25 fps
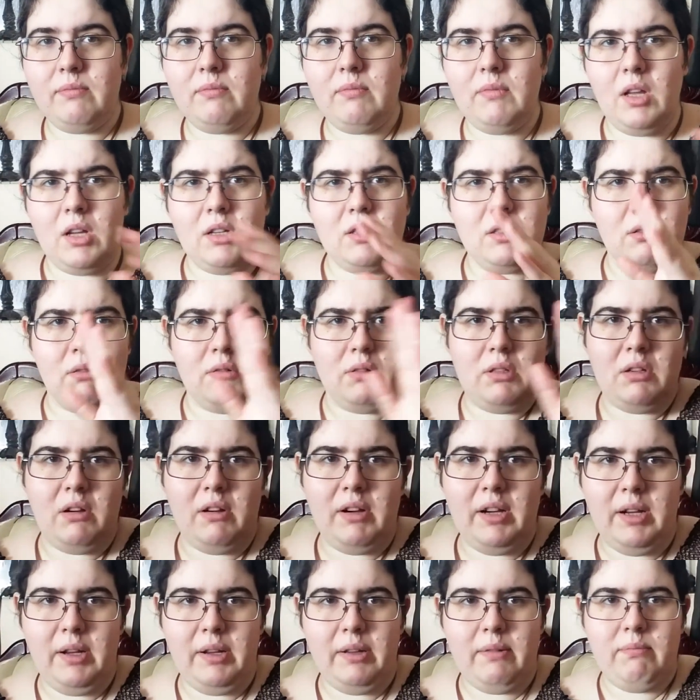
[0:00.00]
Also,
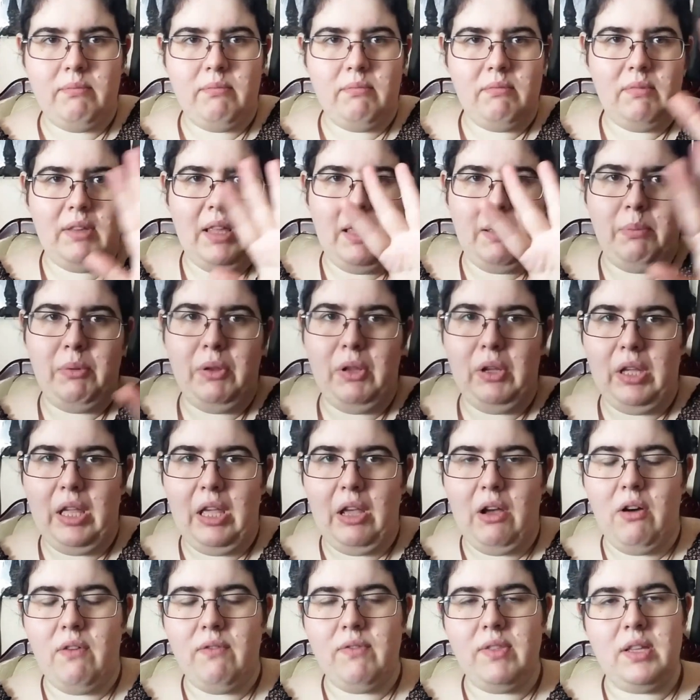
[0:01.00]
sorry, I keep looking
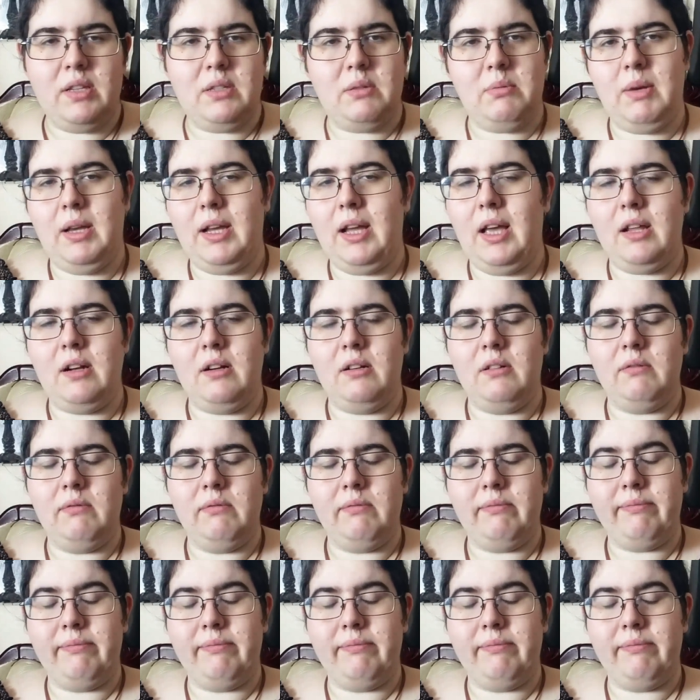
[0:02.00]
off this way. I don't.